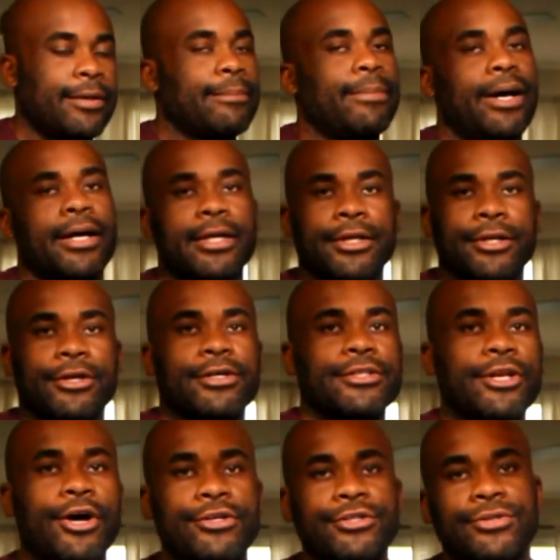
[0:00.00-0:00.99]
But you know, as
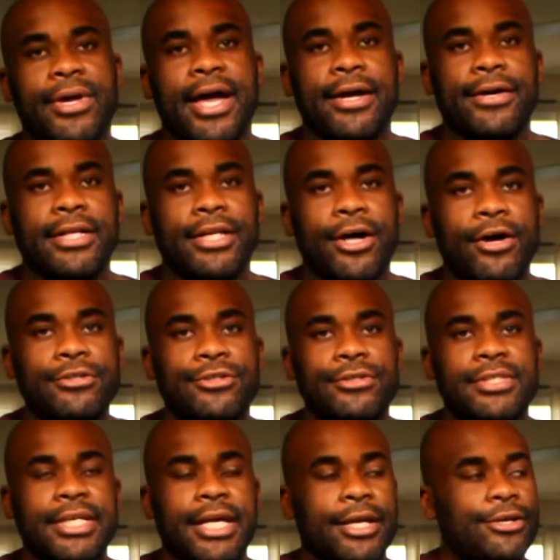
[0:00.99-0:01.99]
long as you have, as long as you
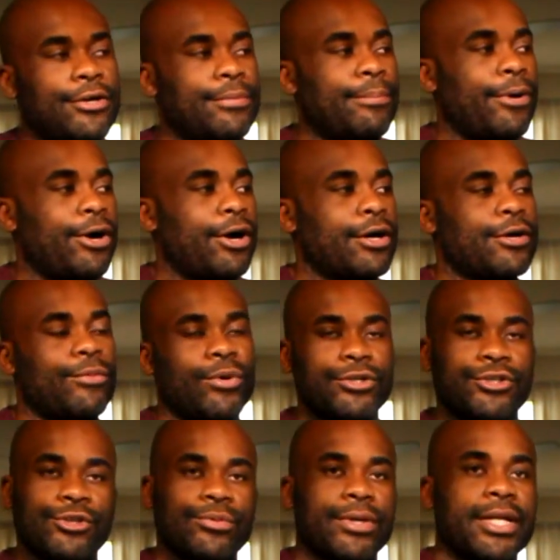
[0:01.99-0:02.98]
set your mark of
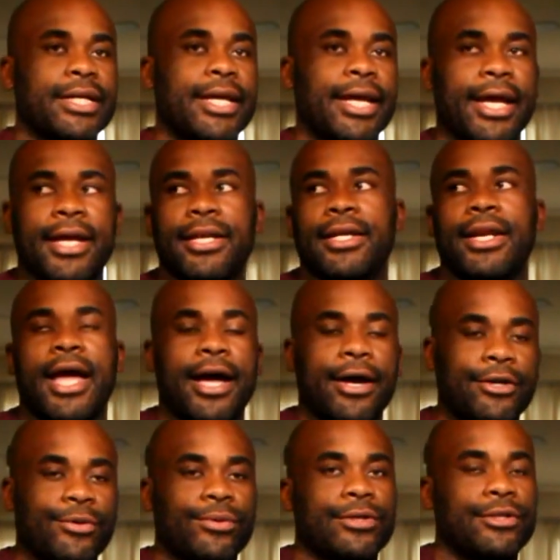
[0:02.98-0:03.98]
what you want to gain and how
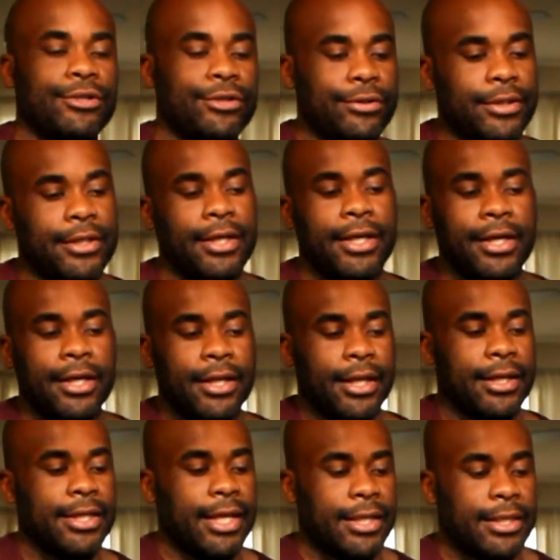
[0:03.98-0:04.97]
you want to do it,
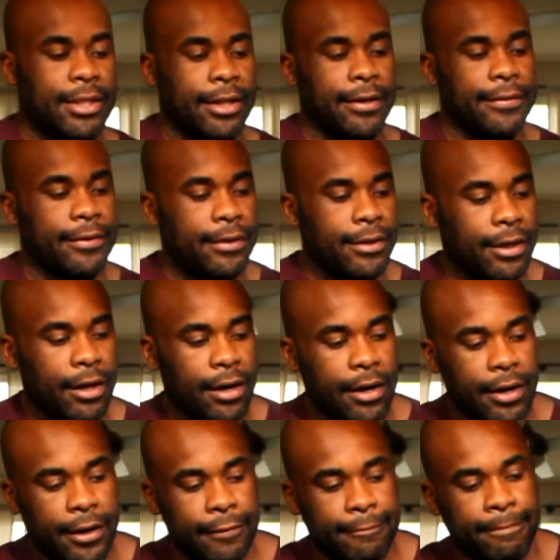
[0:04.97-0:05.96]
and get there. All
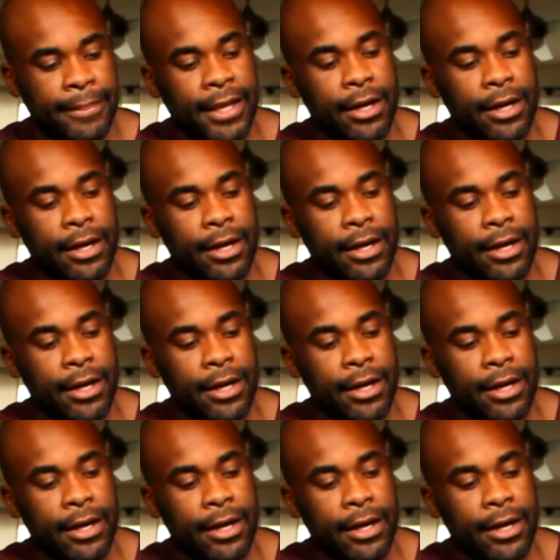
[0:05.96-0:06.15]
right.